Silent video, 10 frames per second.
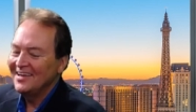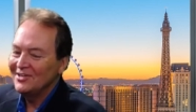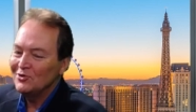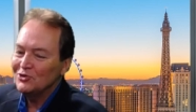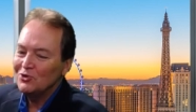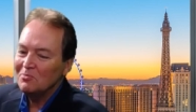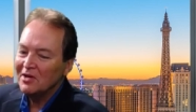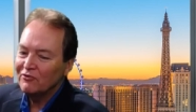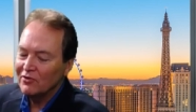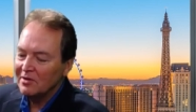You were too
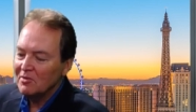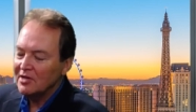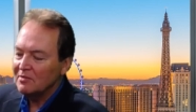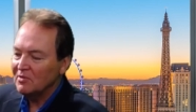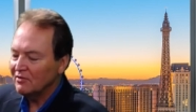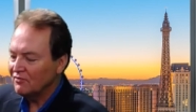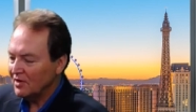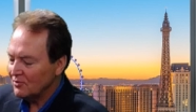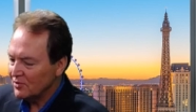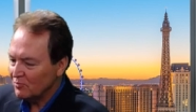big for anybody to pick a
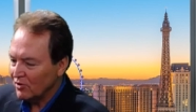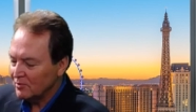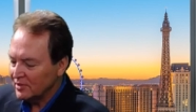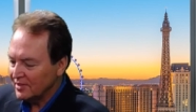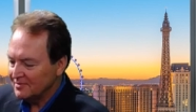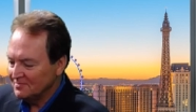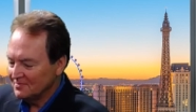fight with, probably, huh?